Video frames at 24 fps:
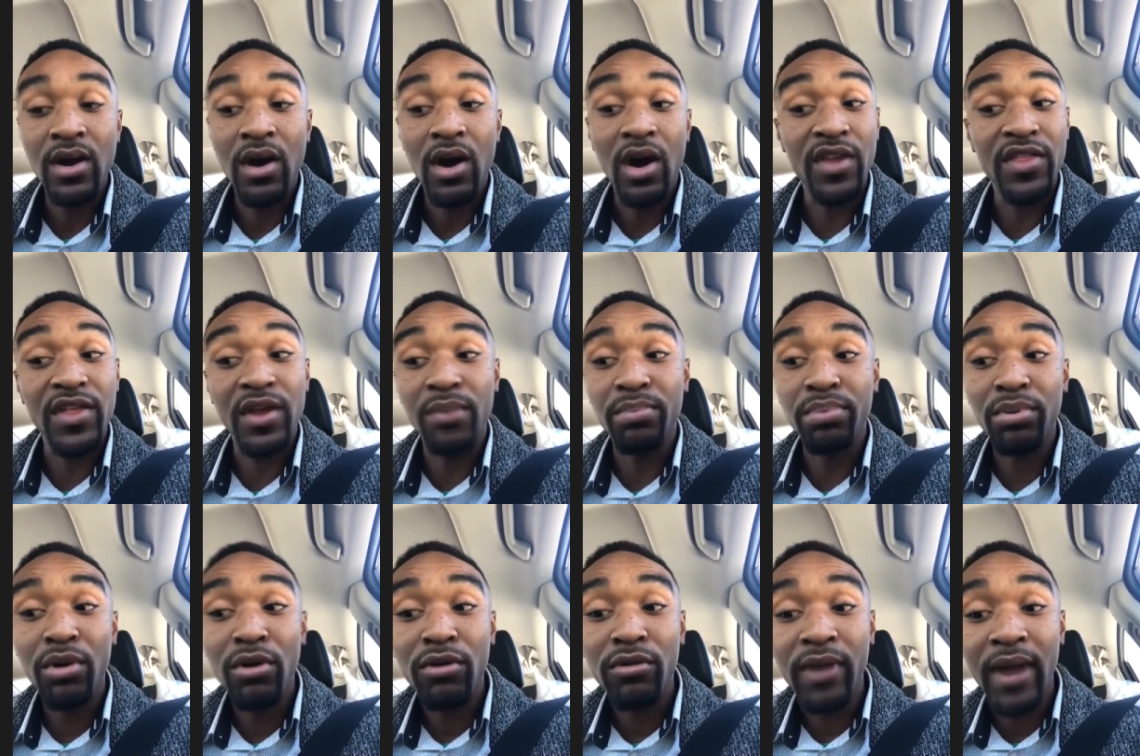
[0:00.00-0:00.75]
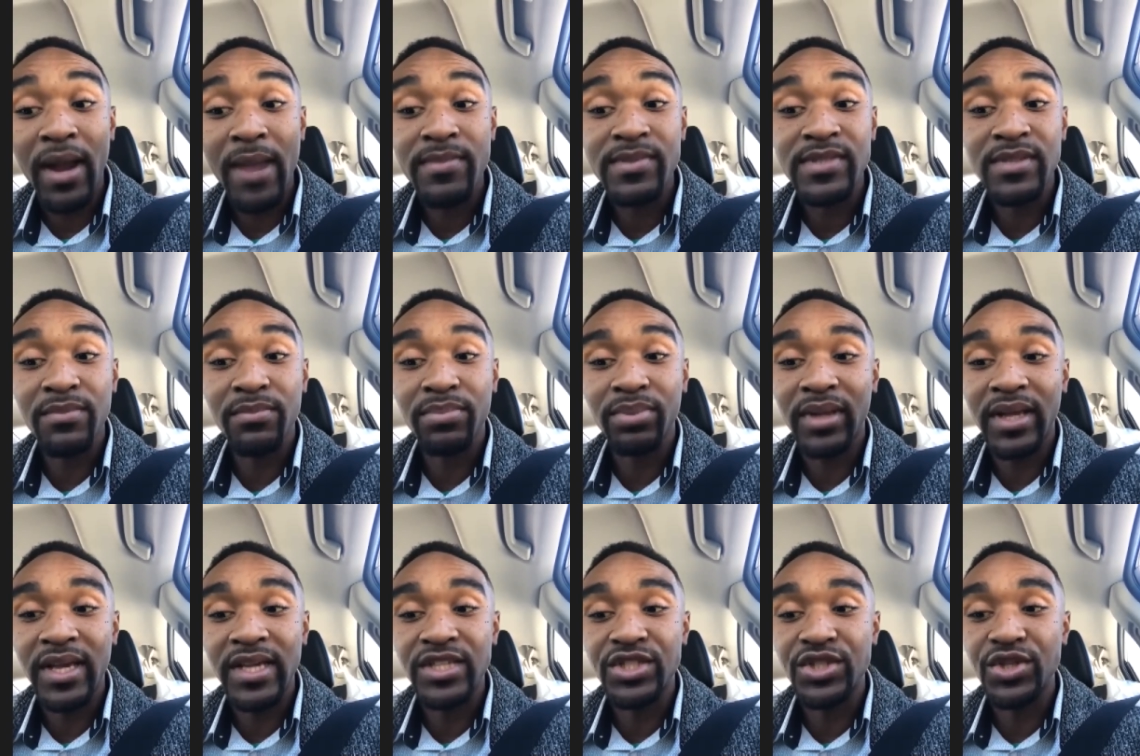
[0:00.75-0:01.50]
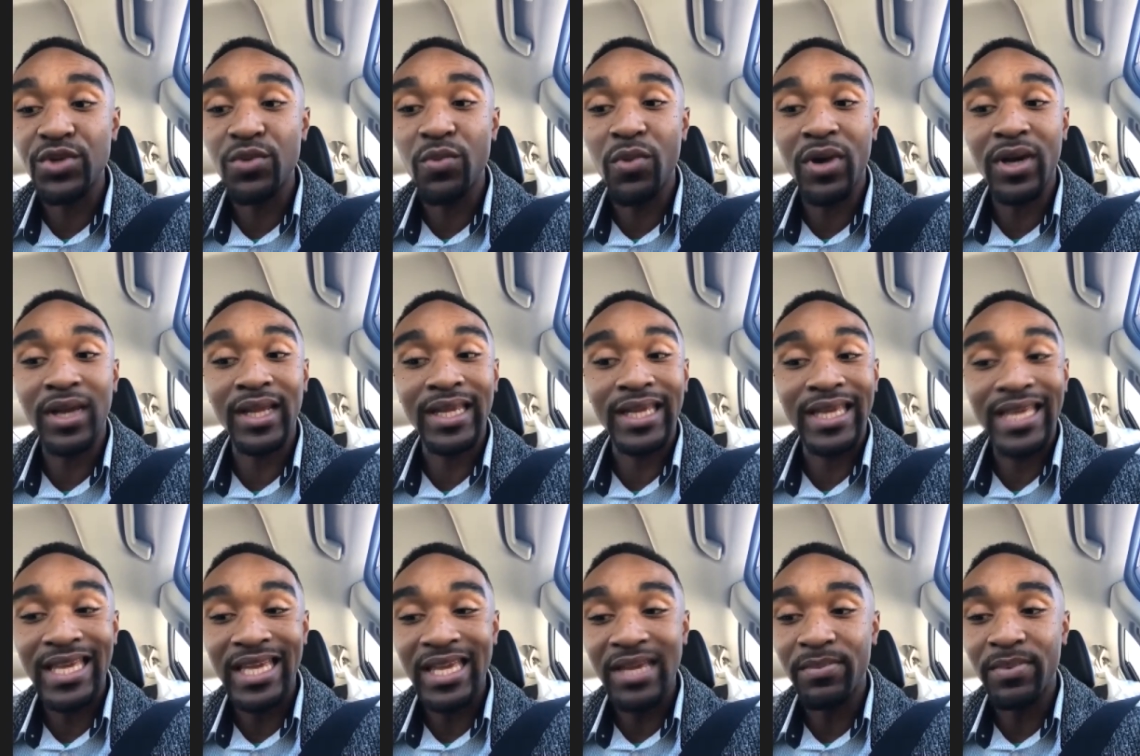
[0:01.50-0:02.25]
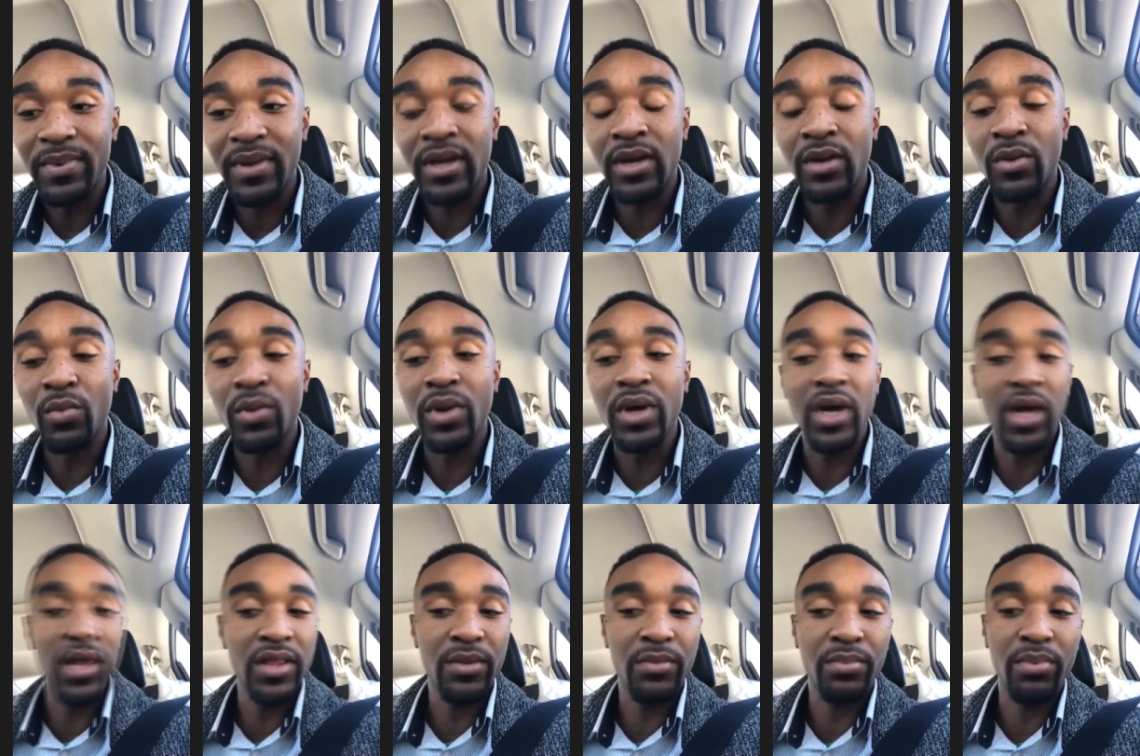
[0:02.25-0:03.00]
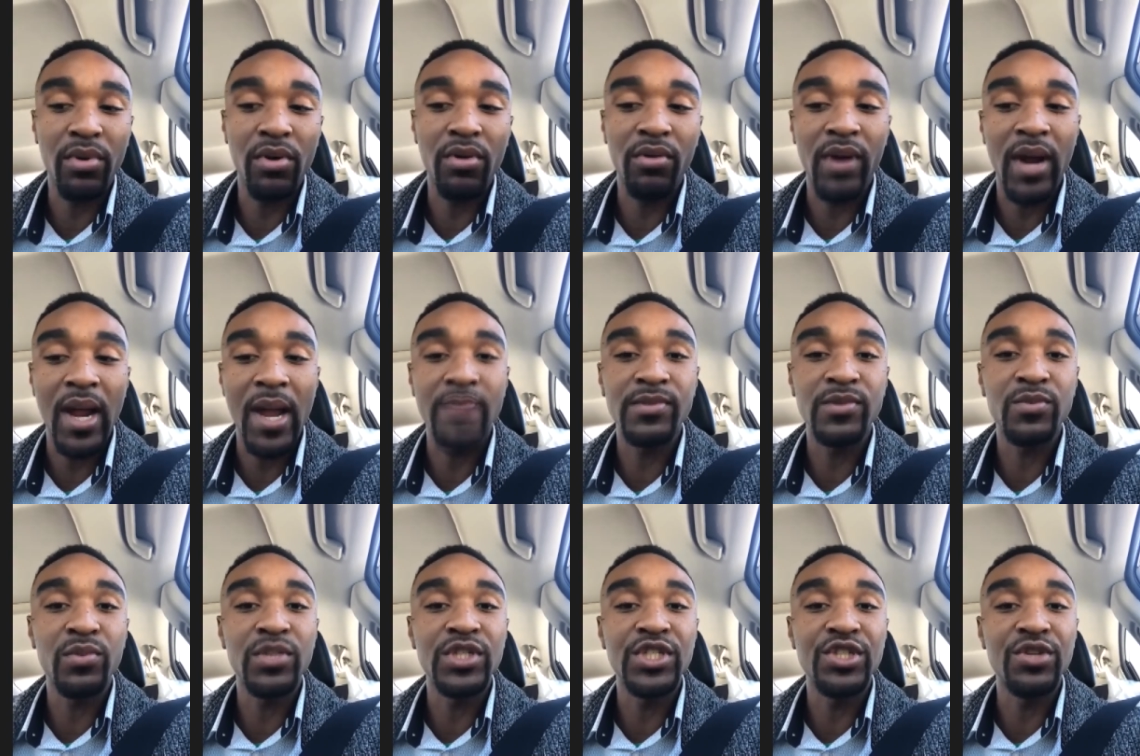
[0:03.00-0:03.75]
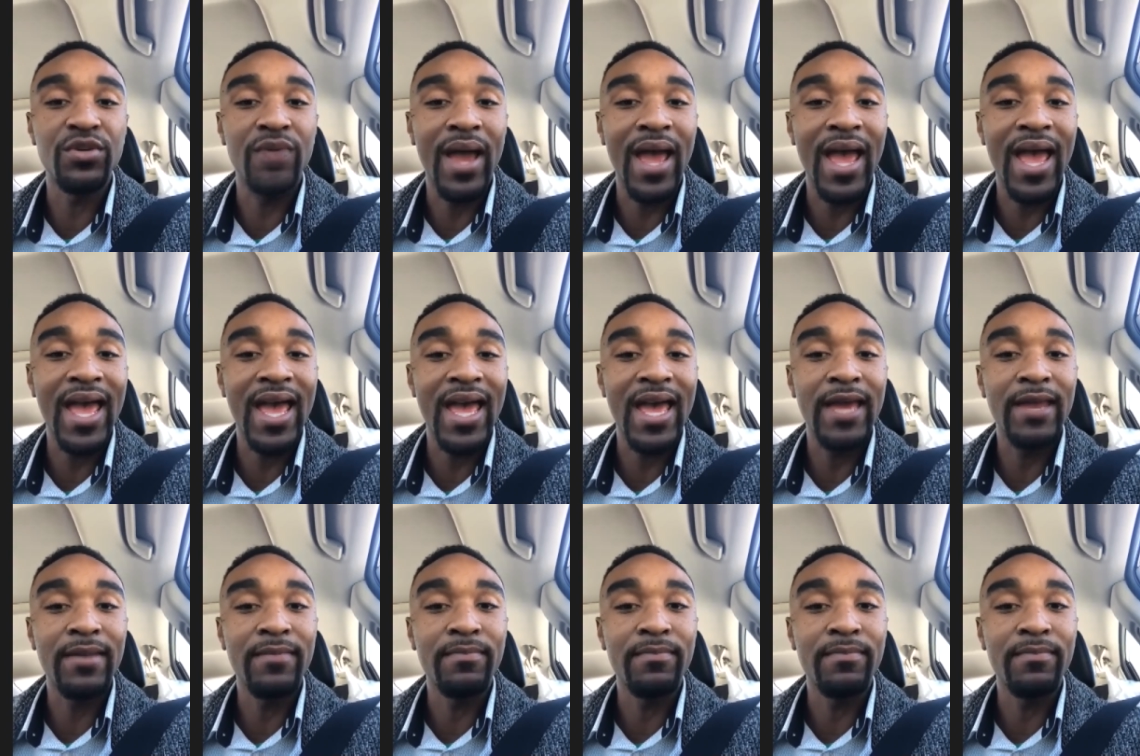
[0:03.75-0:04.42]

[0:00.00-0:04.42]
Are there programs in place you want to keep, and what other programs would you add?